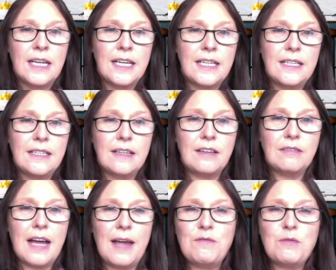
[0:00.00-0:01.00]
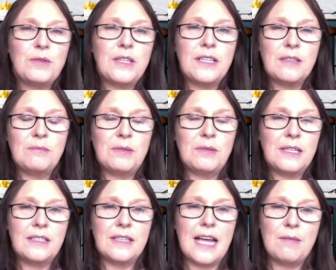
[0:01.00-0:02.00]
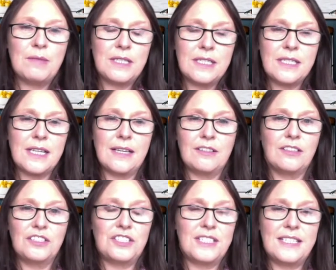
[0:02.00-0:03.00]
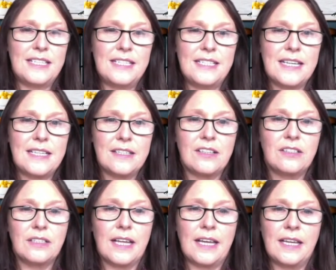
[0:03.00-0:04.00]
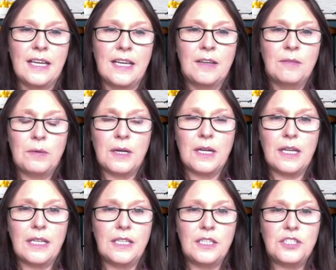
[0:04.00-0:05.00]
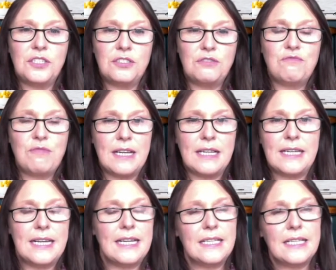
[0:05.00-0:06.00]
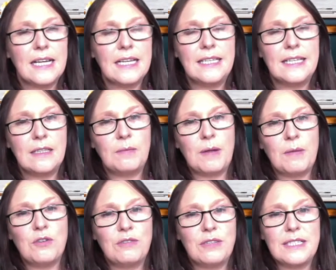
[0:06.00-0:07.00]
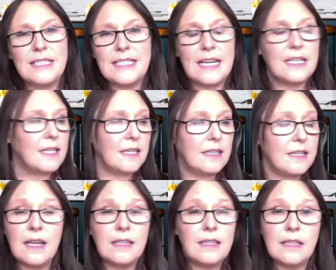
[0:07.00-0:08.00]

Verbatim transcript: you know, everybody can be an amateur psychologist these days, can't they? But you do really need that little bit more understanding, and I think